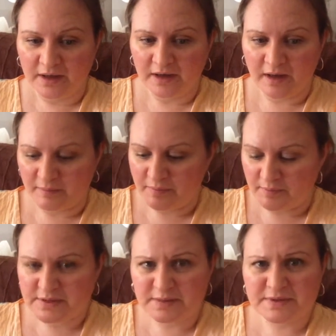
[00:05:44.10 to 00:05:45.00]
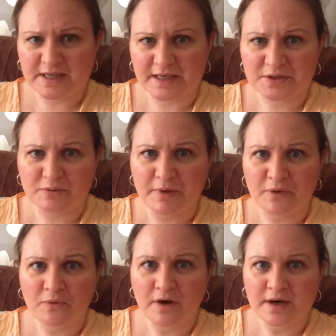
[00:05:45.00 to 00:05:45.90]
like substantial
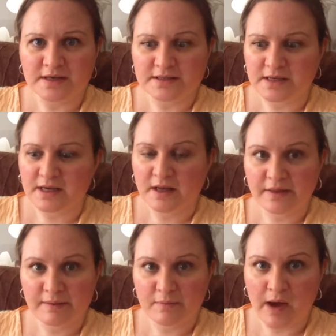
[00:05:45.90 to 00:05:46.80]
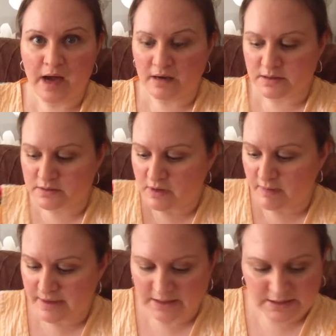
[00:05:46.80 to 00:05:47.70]
meal wise. And I think my hunger's all come
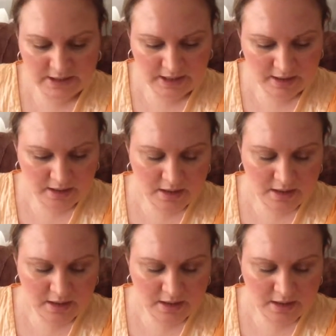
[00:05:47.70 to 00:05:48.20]
back today.